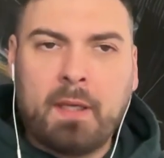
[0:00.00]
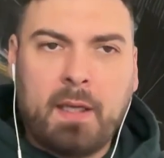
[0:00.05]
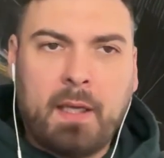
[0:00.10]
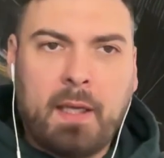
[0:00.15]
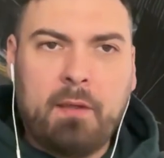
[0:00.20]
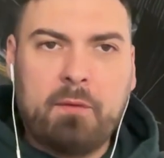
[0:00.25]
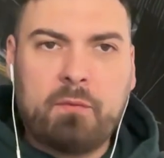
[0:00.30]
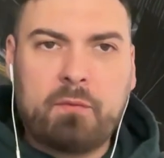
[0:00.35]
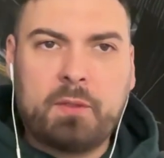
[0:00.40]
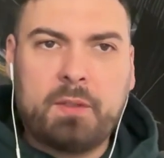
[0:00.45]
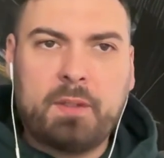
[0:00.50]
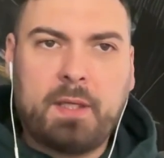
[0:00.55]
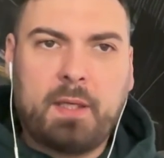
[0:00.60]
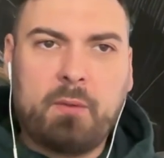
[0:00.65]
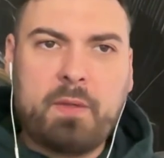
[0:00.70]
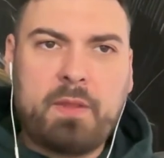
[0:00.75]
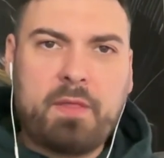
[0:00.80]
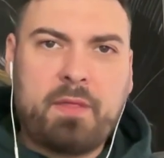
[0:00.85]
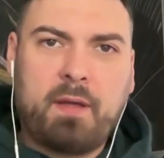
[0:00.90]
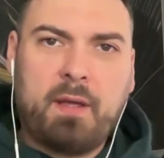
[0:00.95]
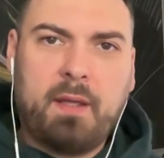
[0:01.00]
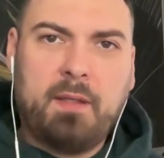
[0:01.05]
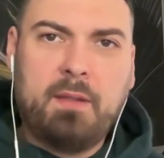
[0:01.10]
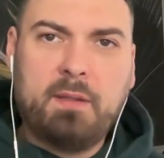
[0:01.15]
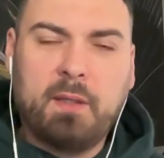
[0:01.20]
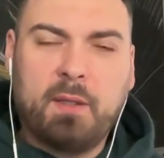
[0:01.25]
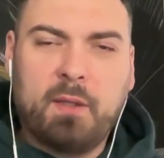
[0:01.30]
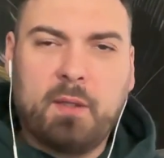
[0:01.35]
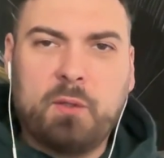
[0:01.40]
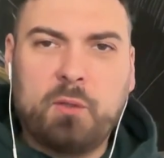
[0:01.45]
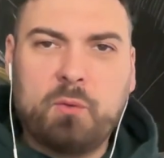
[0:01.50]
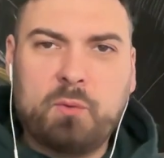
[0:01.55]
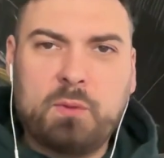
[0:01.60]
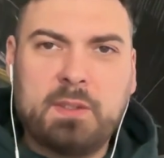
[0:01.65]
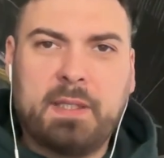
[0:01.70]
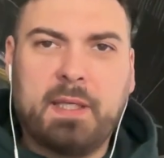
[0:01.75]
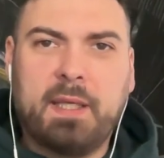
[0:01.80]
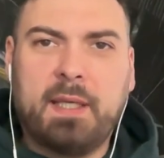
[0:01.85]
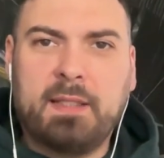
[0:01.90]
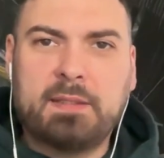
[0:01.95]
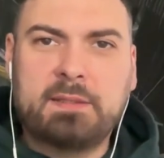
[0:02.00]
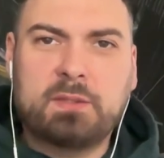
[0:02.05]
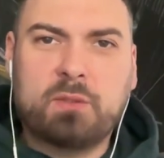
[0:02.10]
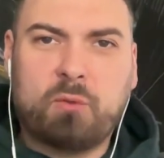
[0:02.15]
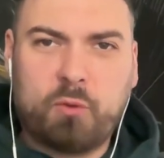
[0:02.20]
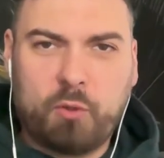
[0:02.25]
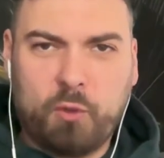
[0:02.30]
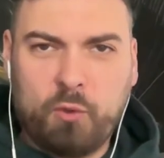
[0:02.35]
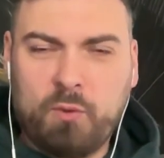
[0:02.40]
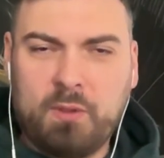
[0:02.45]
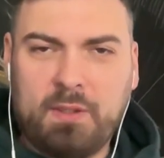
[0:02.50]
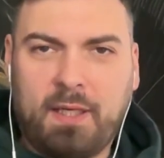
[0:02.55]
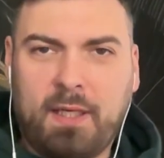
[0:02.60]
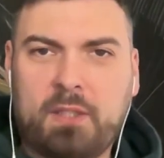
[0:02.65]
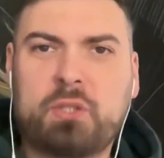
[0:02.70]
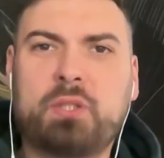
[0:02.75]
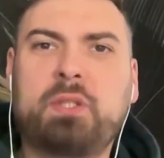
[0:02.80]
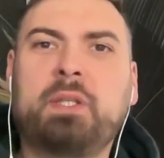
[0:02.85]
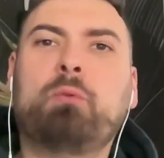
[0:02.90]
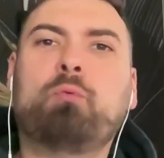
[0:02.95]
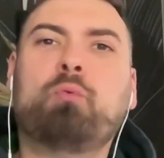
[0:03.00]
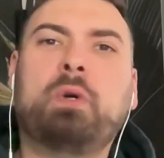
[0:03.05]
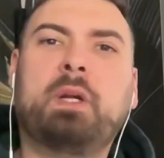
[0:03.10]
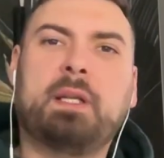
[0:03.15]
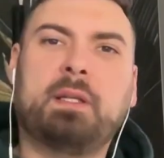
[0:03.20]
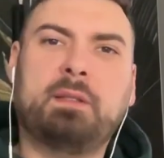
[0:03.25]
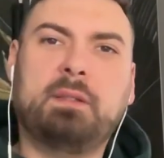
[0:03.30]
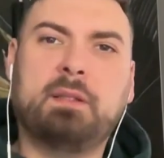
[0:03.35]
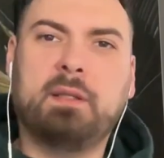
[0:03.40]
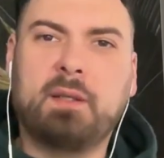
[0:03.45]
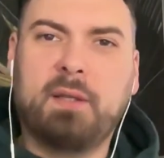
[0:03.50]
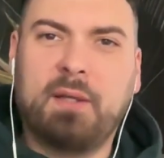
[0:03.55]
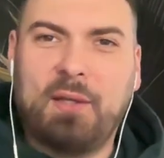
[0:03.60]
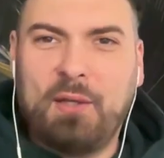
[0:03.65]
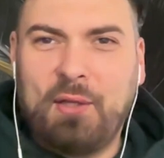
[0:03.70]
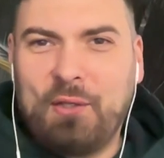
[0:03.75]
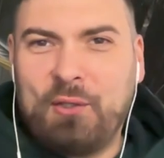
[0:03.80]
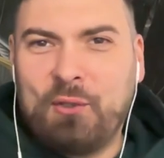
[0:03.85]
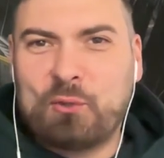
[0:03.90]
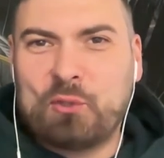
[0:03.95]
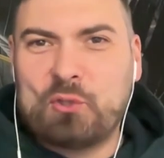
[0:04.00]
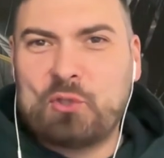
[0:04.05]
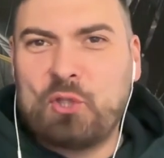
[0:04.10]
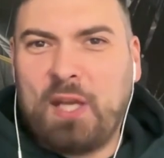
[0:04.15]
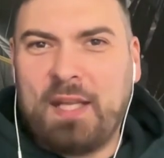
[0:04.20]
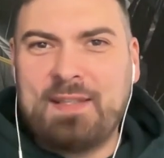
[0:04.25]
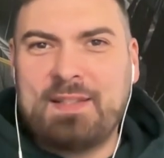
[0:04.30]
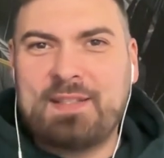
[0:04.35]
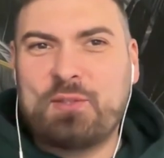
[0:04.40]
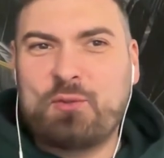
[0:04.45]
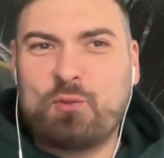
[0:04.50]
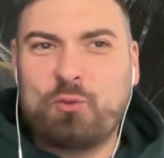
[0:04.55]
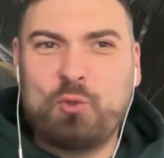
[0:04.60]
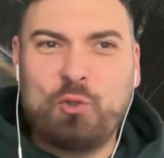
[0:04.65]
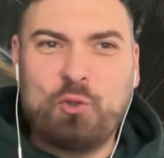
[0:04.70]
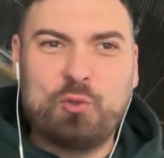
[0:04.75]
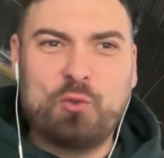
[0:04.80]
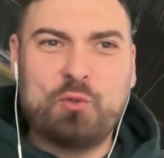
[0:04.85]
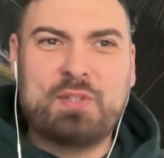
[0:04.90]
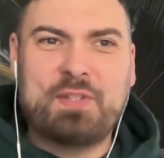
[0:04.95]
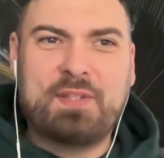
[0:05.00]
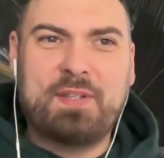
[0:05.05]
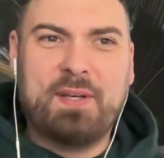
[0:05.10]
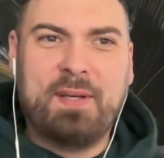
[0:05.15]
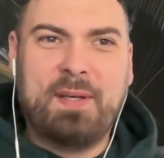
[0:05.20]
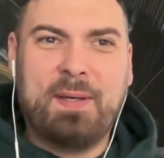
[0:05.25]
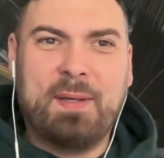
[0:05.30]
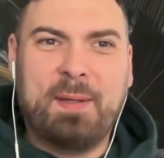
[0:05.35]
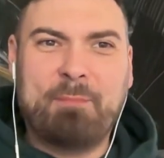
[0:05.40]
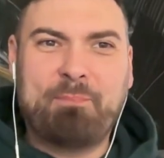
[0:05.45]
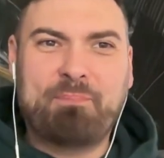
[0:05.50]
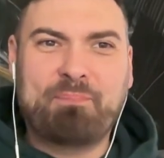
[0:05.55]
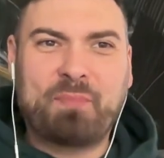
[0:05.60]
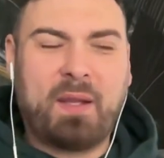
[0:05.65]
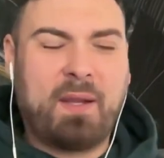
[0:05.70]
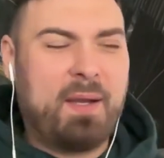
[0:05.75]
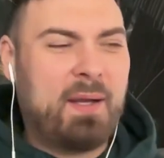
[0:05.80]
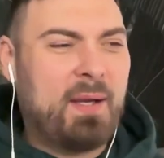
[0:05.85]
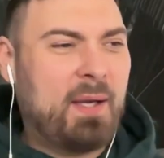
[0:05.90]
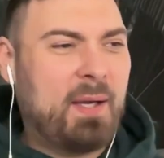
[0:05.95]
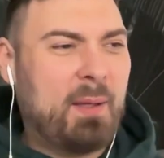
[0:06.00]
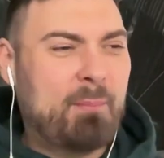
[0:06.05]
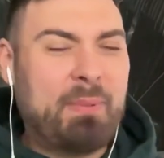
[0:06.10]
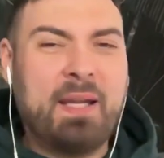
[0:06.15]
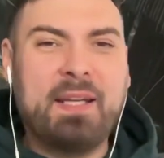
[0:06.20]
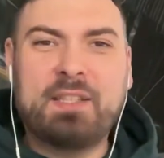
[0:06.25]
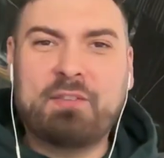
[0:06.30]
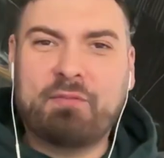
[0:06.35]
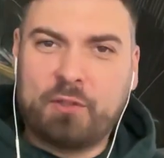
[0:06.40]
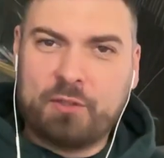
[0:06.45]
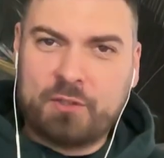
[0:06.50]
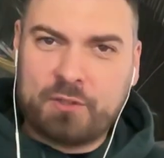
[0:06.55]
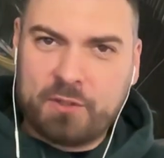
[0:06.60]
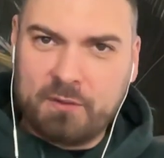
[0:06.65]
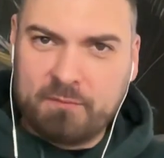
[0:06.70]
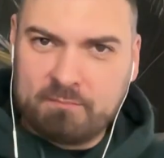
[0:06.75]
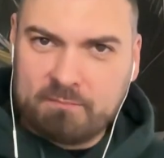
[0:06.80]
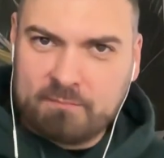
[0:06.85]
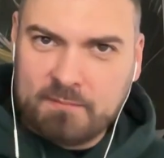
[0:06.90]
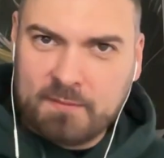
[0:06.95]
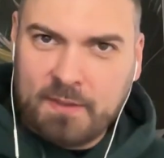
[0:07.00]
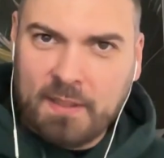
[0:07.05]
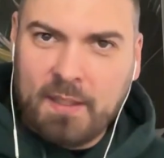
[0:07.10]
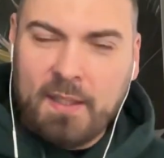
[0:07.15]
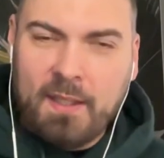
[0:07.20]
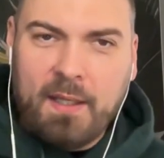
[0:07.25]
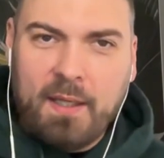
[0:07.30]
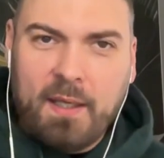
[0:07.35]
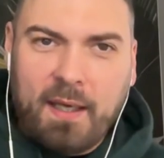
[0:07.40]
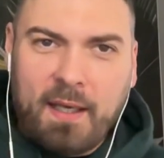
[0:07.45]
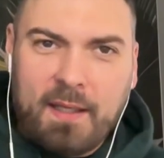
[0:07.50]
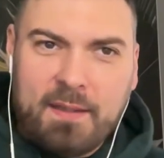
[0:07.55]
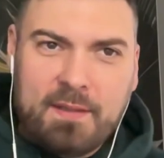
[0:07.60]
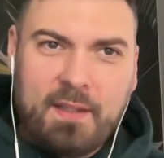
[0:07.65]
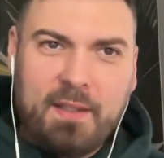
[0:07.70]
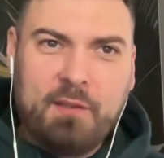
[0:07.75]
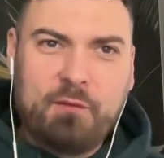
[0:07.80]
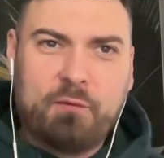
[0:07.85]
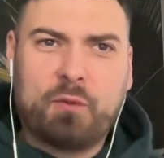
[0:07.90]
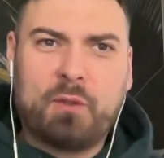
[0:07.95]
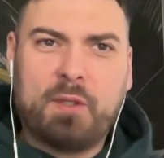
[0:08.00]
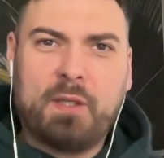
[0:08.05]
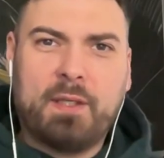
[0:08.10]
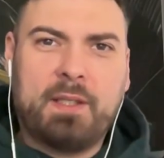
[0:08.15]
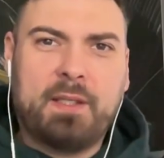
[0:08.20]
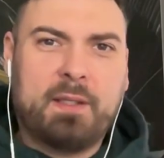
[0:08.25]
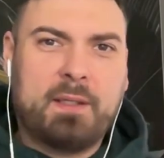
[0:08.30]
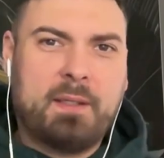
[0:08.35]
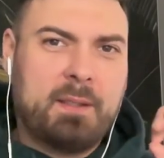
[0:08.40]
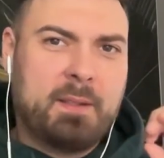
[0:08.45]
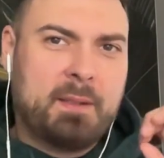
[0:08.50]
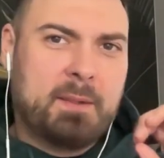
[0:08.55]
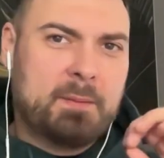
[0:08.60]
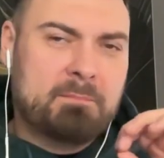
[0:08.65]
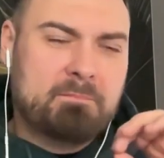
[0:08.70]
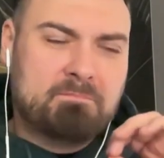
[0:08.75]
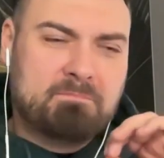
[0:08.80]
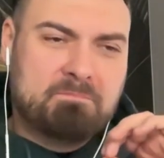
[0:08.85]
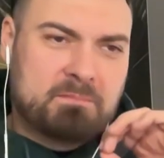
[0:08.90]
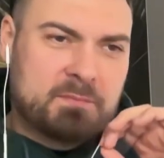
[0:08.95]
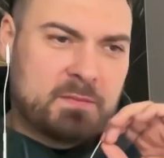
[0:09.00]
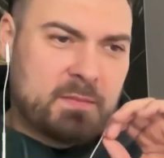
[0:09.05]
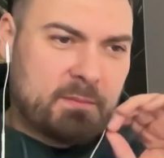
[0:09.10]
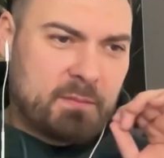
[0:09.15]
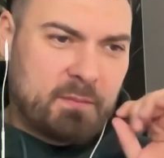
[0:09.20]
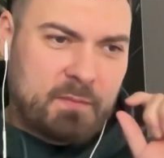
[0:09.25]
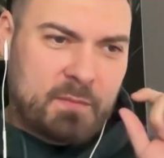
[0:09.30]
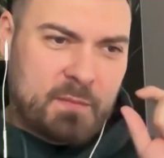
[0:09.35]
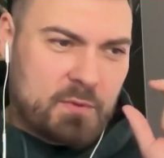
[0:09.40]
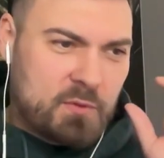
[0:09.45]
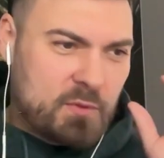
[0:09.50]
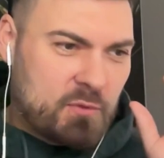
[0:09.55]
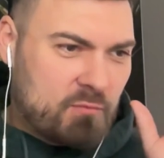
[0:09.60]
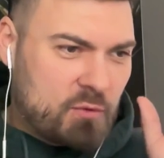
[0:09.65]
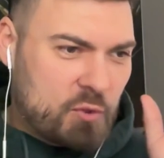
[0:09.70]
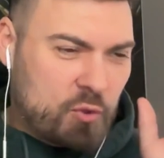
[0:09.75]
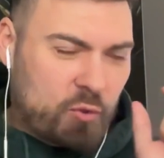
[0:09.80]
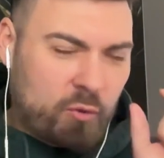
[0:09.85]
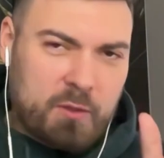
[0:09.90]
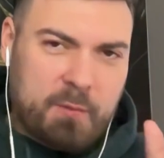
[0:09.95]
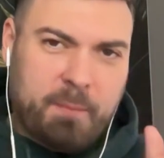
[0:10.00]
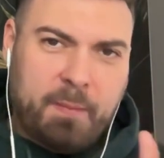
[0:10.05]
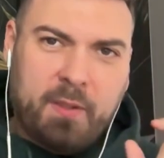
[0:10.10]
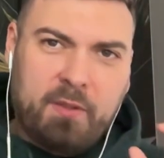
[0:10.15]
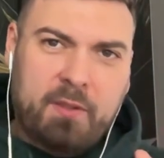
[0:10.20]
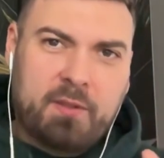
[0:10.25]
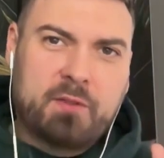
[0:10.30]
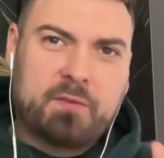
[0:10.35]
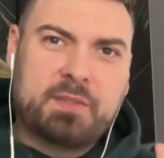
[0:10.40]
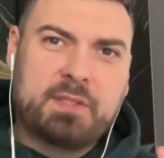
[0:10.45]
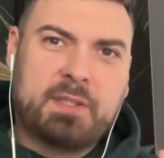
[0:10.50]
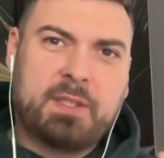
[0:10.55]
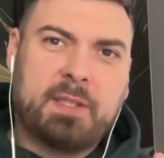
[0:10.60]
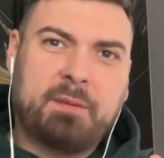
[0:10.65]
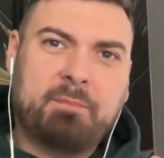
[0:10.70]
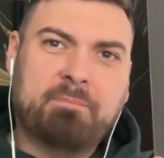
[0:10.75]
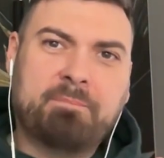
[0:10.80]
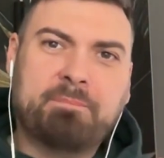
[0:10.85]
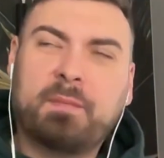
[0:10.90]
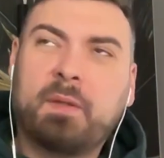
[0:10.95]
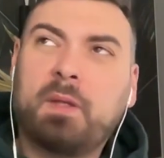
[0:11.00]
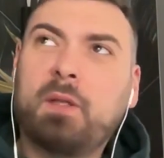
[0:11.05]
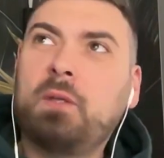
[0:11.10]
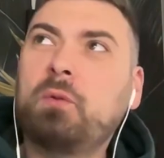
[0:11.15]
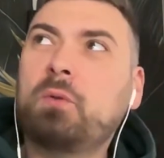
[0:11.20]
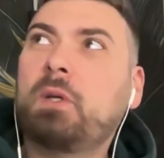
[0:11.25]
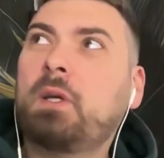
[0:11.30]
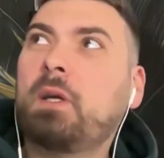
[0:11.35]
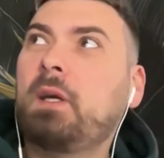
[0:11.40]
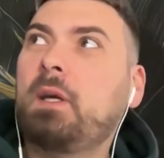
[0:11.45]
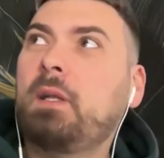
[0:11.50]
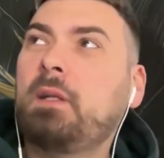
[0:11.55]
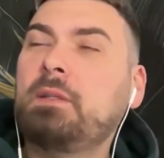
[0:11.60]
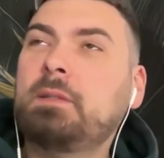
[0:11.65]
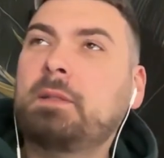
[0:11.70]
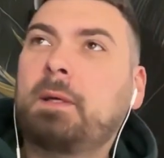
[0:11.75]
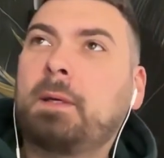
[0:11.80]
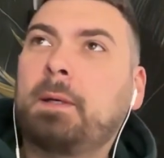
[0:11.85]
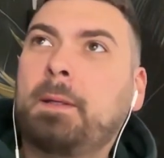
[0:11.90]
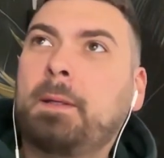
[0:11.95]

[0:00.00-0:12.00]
every now and then you will get, or you will actually win, your chance to use the paid version. And then for like a short period of time, you can